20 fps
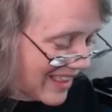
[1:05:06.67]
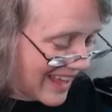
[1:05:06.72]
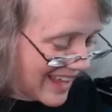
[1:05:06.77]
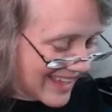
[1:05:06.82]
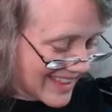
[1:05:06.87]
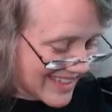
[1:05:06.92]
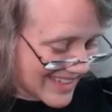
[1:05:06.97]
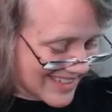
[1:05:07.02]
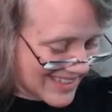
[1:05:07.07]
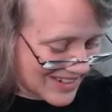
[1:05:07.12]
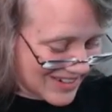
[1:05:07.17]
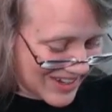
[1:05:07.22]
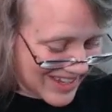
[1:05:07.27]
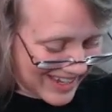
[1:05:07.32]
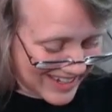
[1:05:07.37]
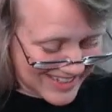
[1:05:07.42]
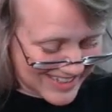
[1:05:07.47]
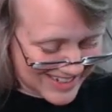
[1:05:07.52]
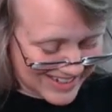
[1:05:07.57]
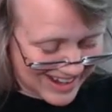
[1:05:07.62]
Hey, this new
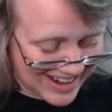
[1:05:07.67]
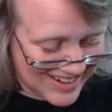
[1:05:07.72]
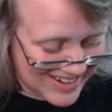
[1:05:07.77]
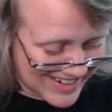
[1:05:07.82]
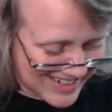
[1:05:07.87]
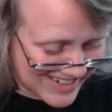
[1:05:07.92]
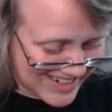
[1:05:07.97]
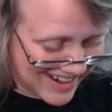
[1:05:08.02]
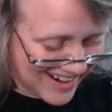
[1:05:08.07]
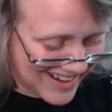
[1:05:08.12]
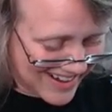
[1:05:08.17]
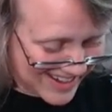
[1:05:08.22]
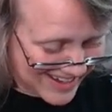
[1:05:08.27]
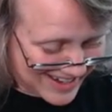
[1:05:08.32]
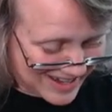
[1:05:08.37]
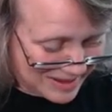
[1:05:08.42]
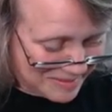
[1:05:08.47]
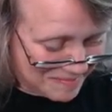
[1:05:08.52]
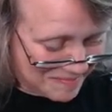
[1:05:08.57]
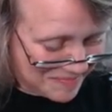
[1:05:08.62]
Kickstarter started
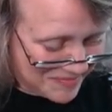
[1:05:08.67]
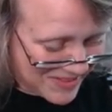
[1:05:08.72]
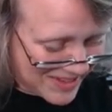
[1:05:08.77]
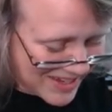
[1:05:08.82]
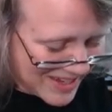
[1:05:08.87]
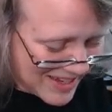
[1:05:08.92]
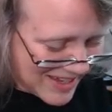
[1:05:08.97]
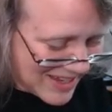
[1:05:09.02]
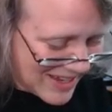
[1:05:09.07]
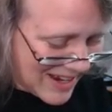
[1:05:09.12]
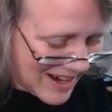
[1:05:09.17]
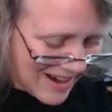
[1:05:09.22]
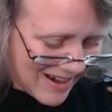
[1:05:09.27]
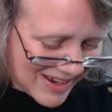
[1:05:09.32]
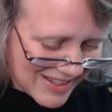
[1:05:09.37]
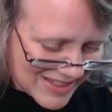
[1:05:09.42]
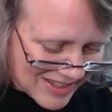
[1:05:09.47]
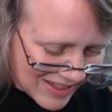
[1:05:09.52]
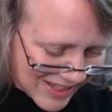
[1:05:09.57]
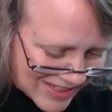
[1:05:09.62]
up." All
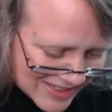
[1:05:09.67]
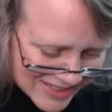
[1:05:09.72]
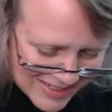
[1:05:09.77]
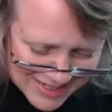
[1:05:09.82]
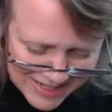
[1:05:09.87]
right, so let's